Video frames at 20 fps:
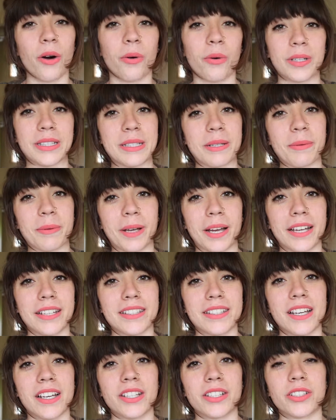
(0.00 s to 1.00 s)
What's up,
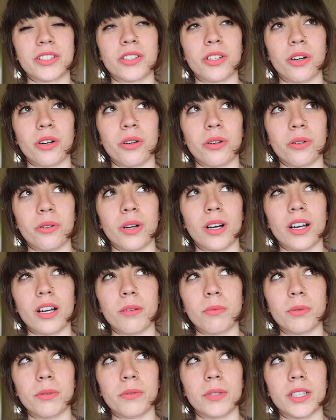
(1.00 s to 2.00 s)
guys? So a
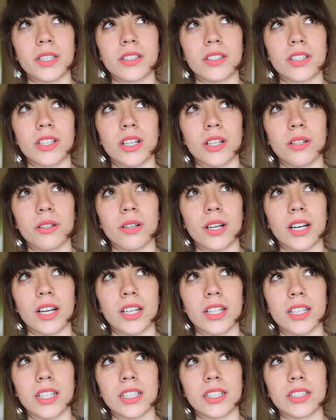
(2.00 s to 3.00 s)
couple weeks ago
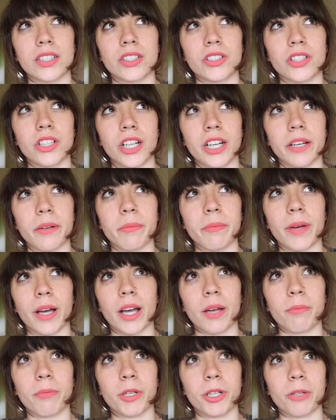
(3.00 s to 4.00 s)
on Instagram
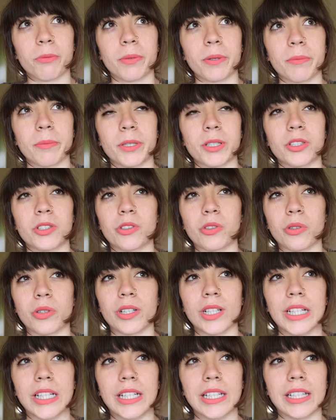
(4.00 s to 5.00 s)
I put up on my
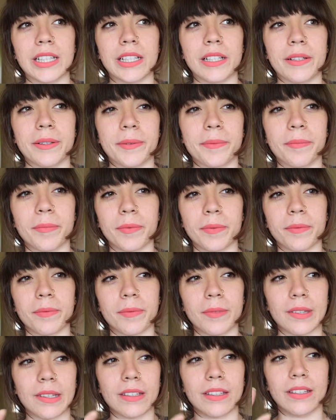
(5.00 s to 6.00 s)
story
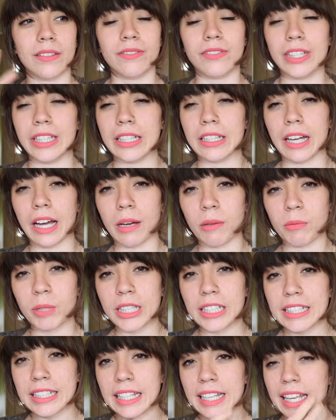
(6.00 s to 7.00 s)
vegan
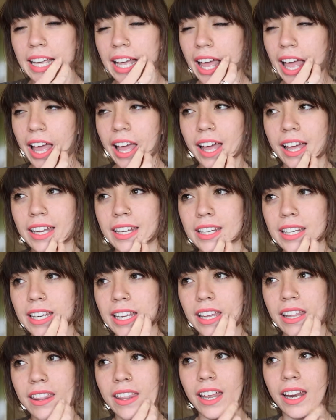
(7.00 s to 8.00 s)
omelet
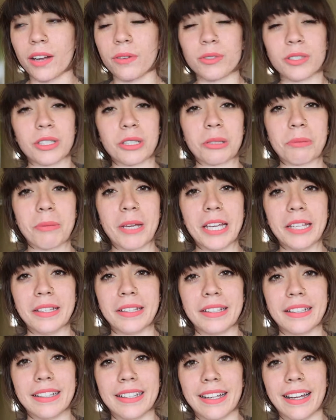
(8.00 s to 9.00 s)
and that I was gonna make
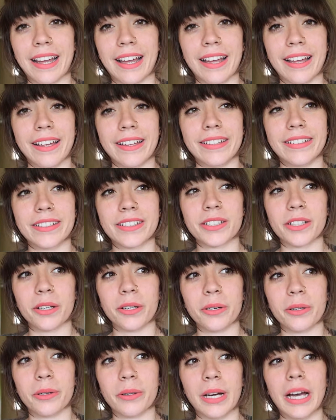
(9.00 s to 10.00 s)
it, and
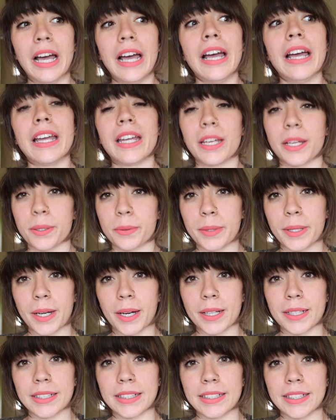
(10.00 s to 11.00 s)
so here we
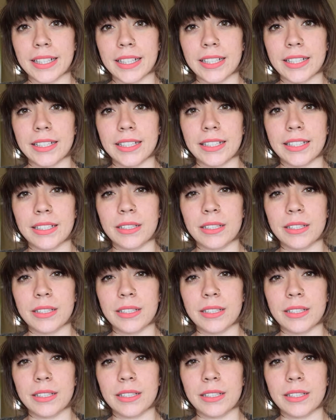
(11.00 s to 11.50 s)
are today